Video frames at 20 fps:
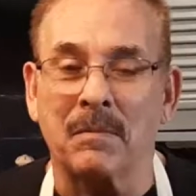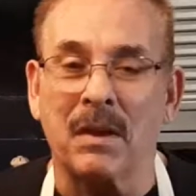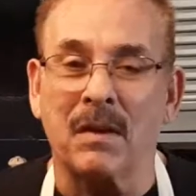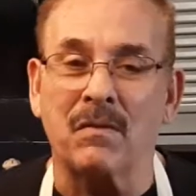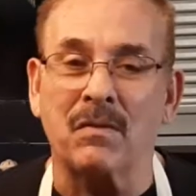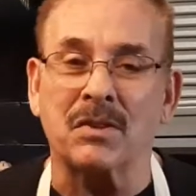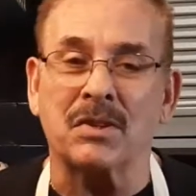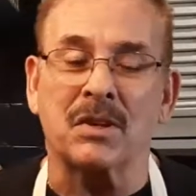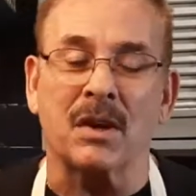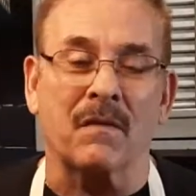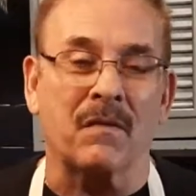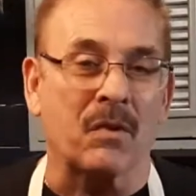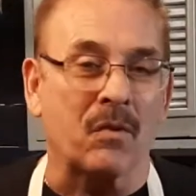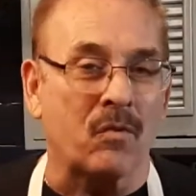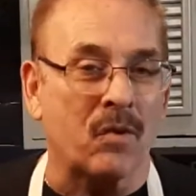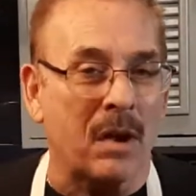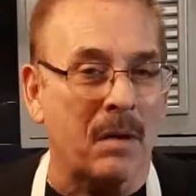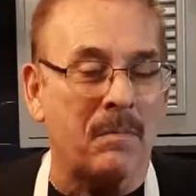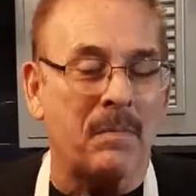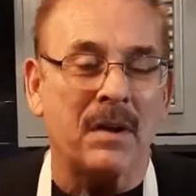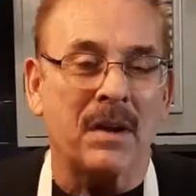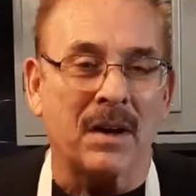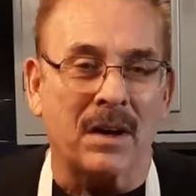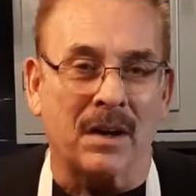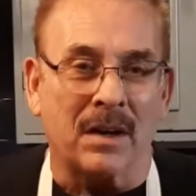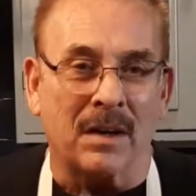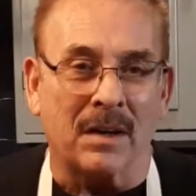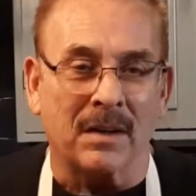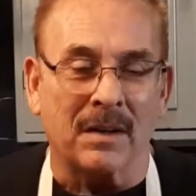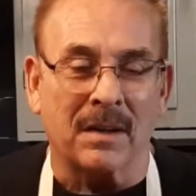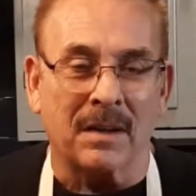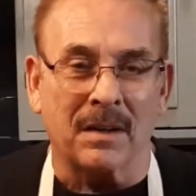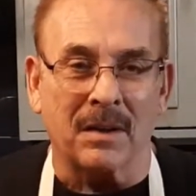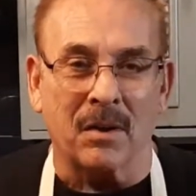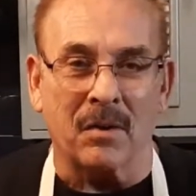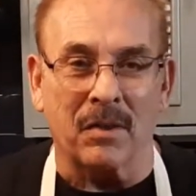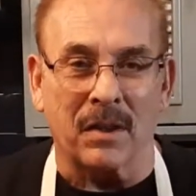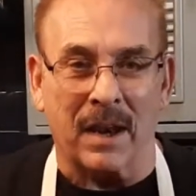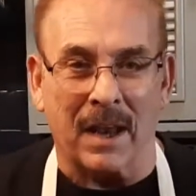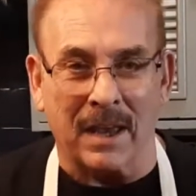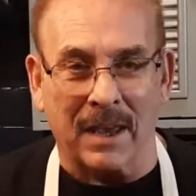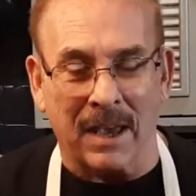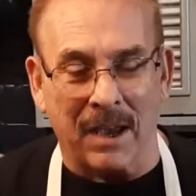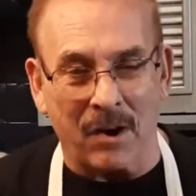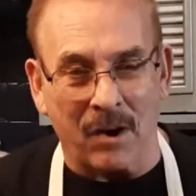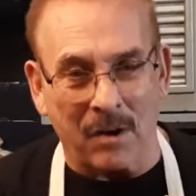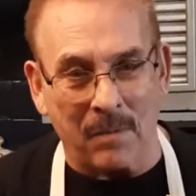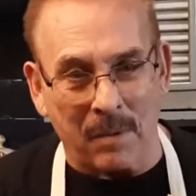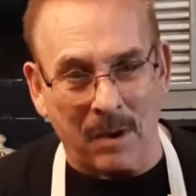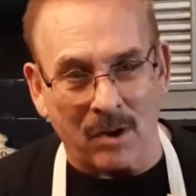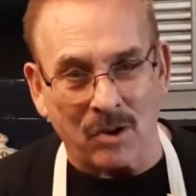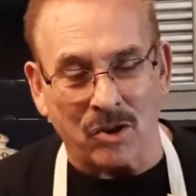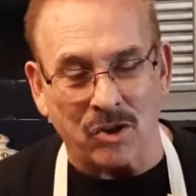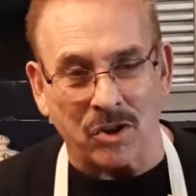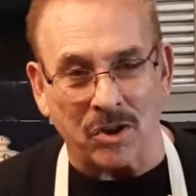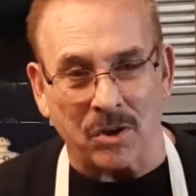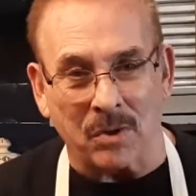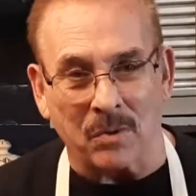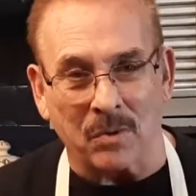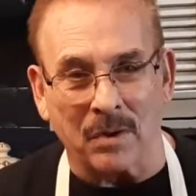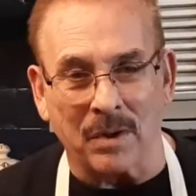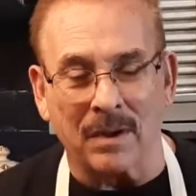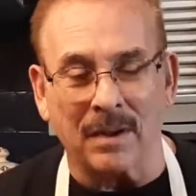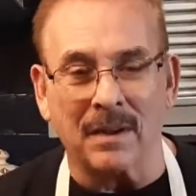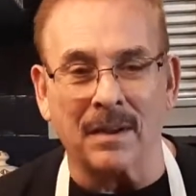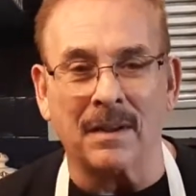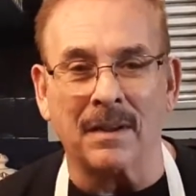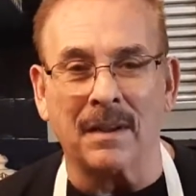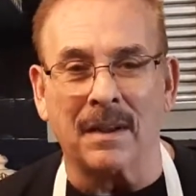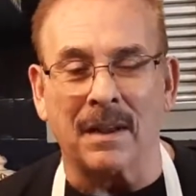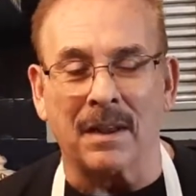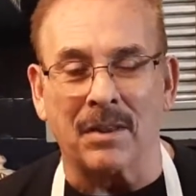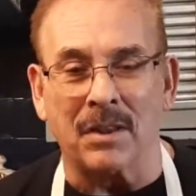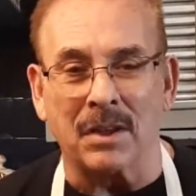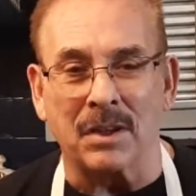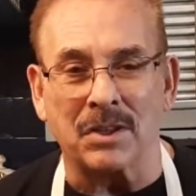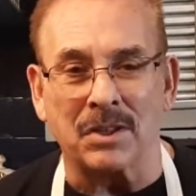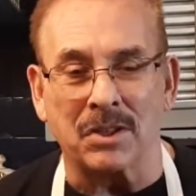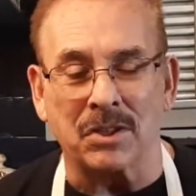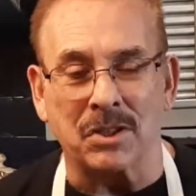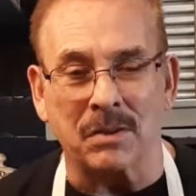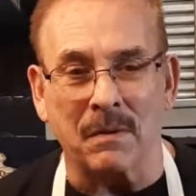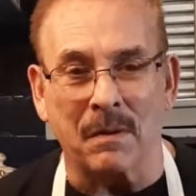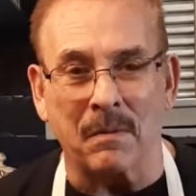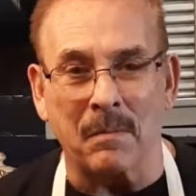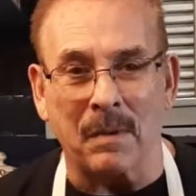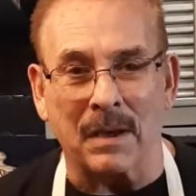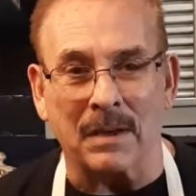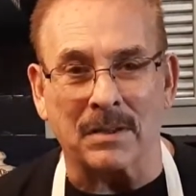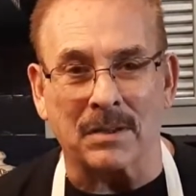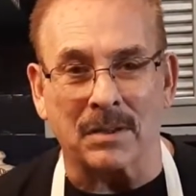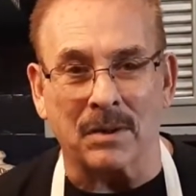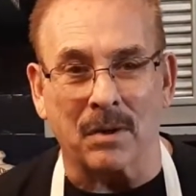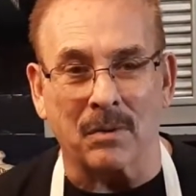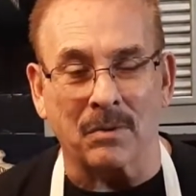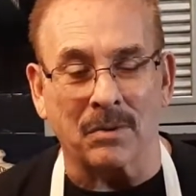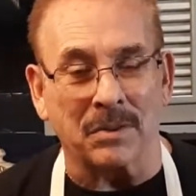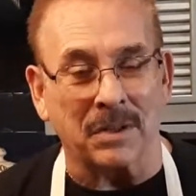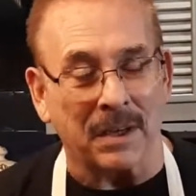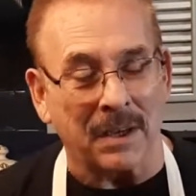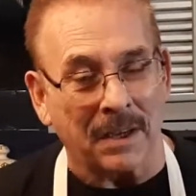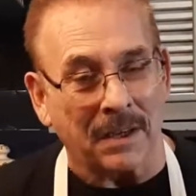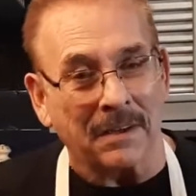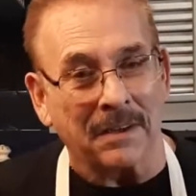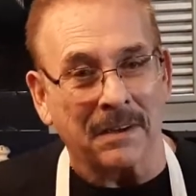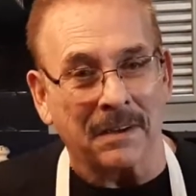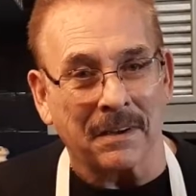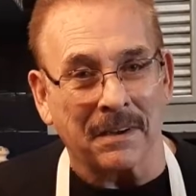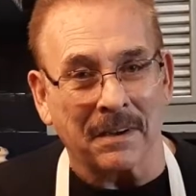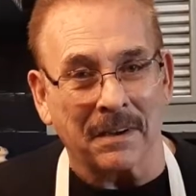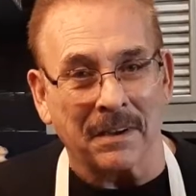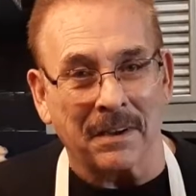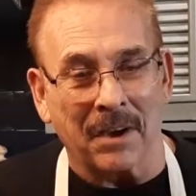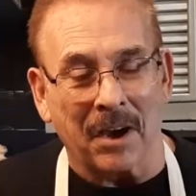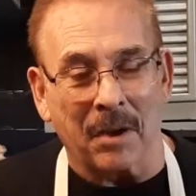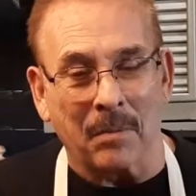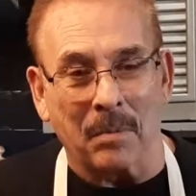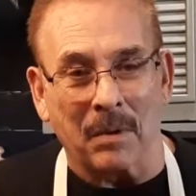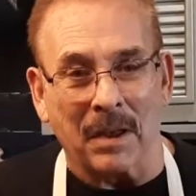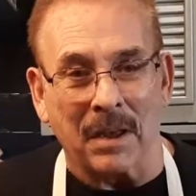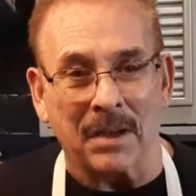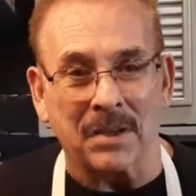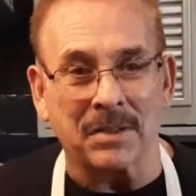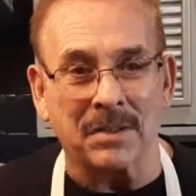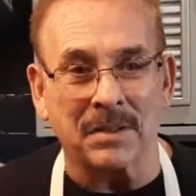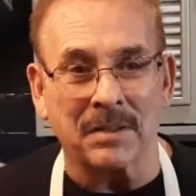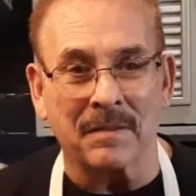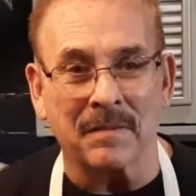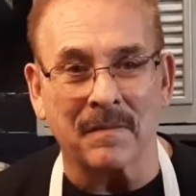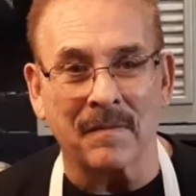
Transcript: give yourself a great big hug and know that I care about you. And this is Jim in Mexico saying, God bless.